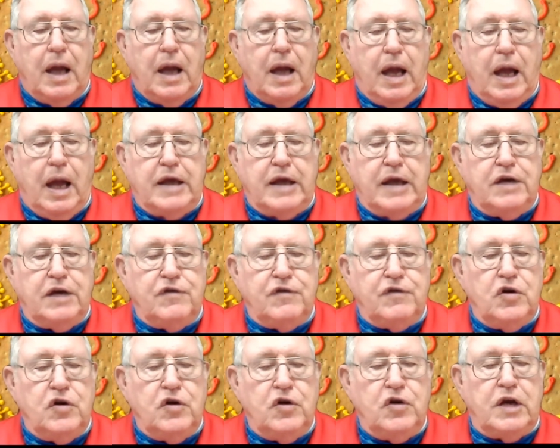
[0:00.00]
I give
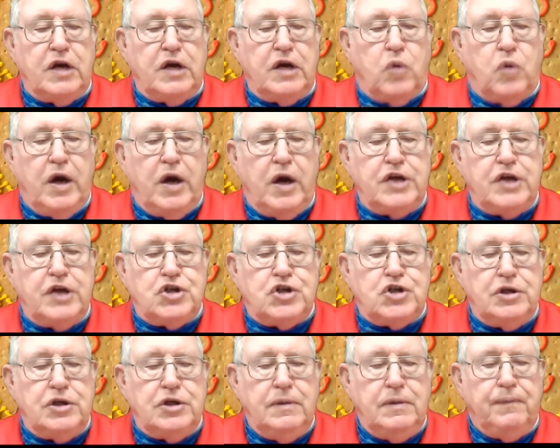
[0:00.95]
you an
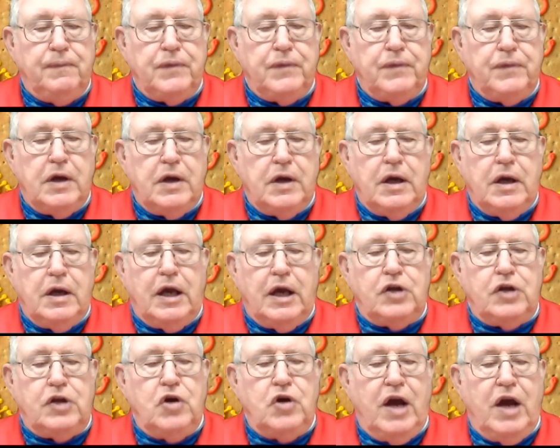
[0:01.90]
equation
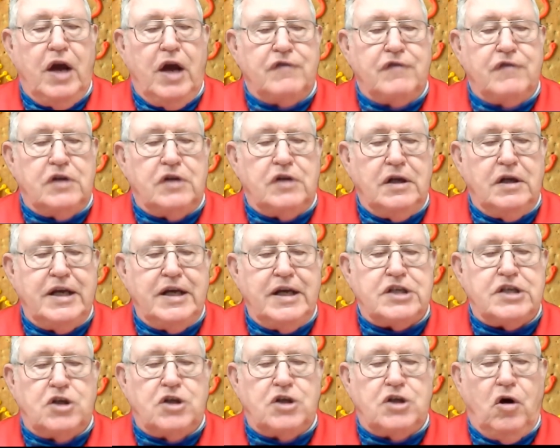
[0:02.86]
and you have to
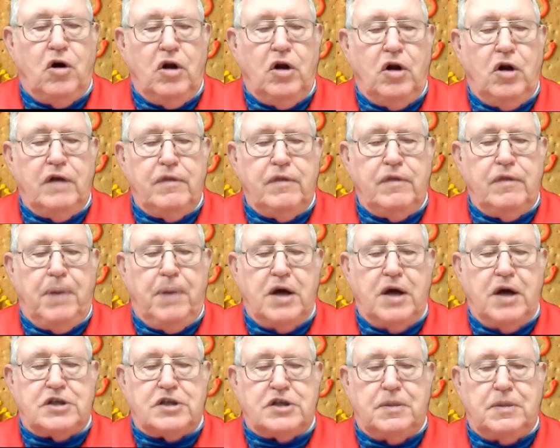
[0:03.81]
list all of the
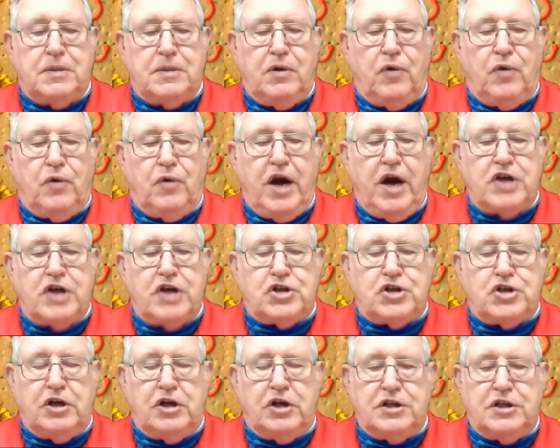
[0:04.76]
possible
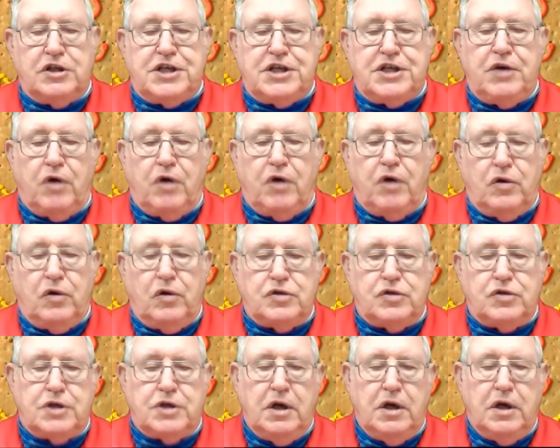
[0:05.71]
rational
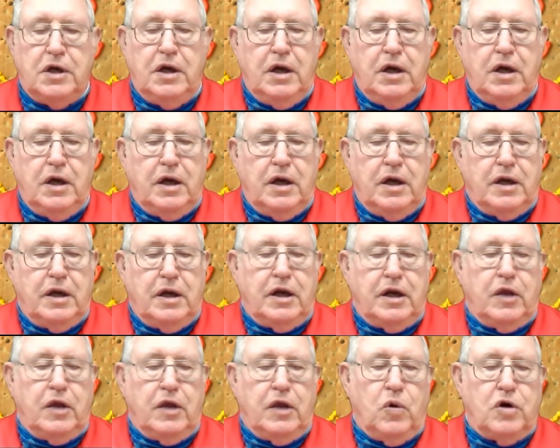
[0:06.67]
zeros. In
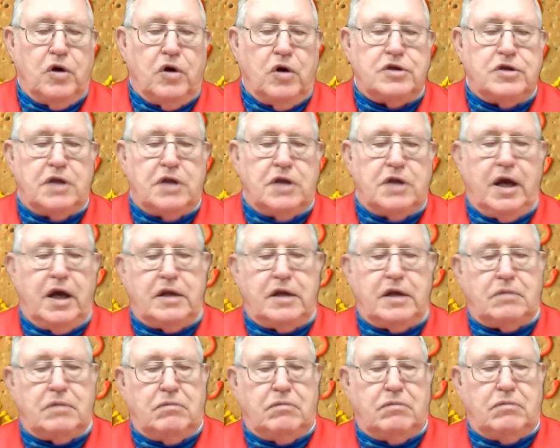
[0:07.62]
other words, like
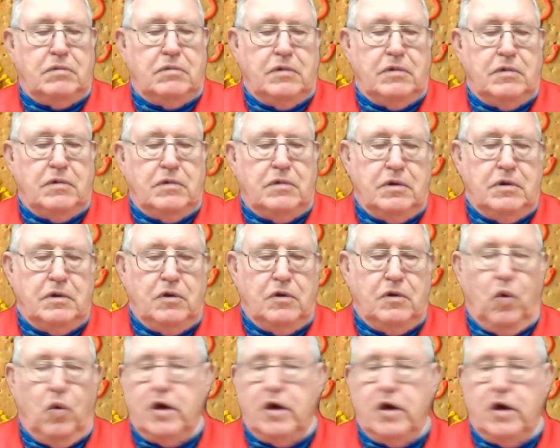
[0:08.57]
the
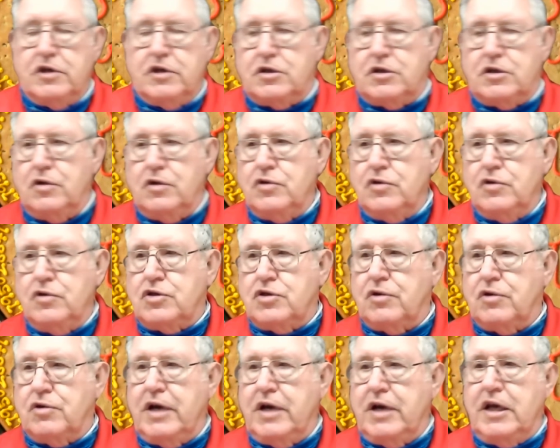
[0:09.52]
1s, 2s,
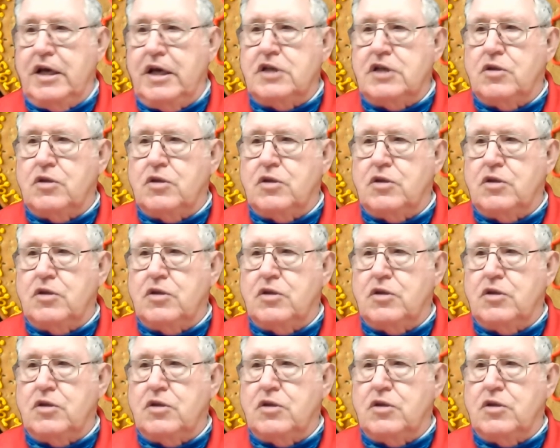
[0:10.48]
3s, the